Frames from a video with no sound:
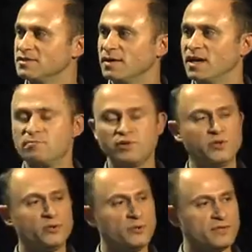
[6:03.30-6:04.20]
is about a
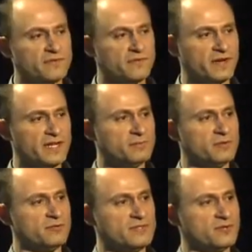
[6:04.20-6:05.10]
pool of
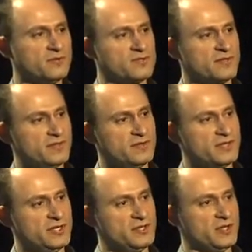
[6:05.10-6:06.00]
available resource
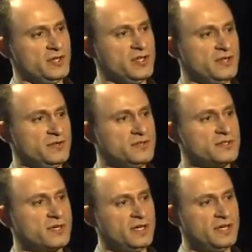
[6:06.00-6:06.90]
that you can
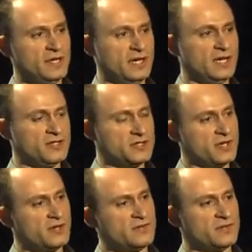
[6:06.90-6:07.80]
use and
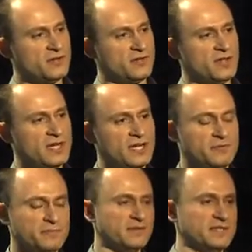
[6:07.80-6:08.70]
turn off and on like you
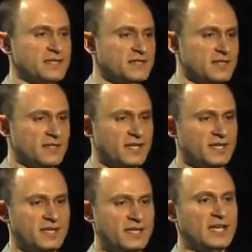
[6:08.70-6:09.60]
were plugged into the
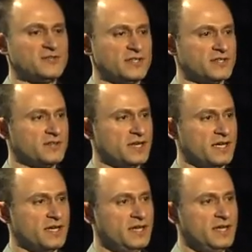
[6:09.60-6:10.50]
electric
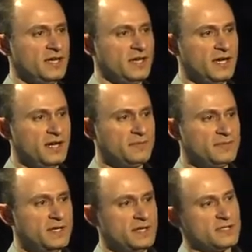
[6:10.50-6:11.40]
socket.
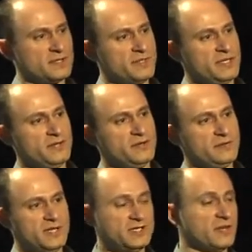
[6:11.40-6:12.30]
So when
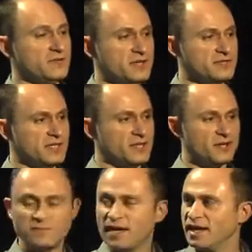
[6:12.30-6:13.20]
you don't use it, you
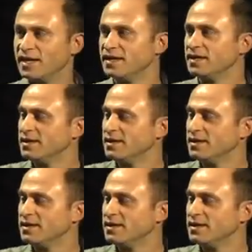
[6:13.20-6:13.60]
don't pay.